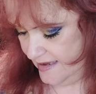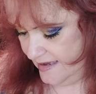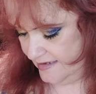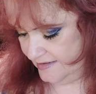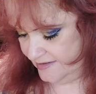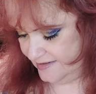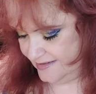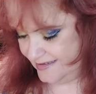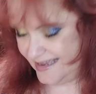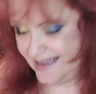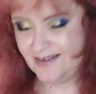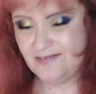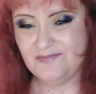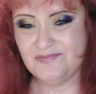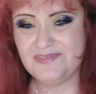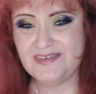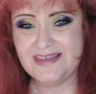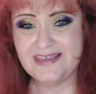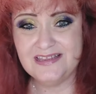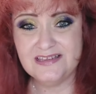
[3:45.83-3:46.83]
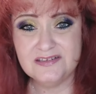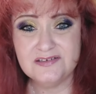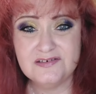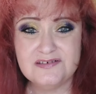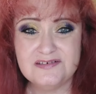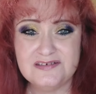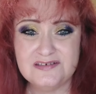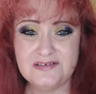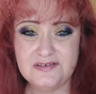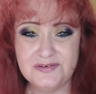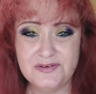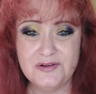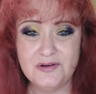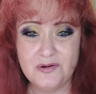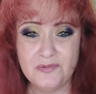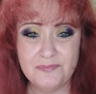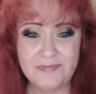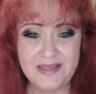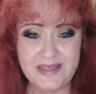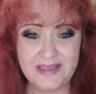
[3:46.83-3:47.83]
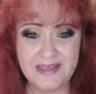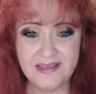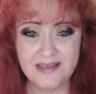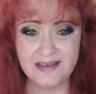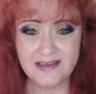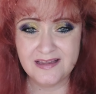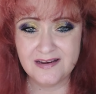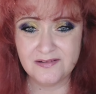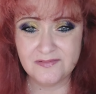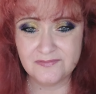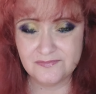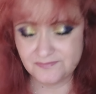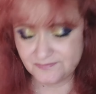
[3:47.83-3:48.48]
I don't think it looks good on me. I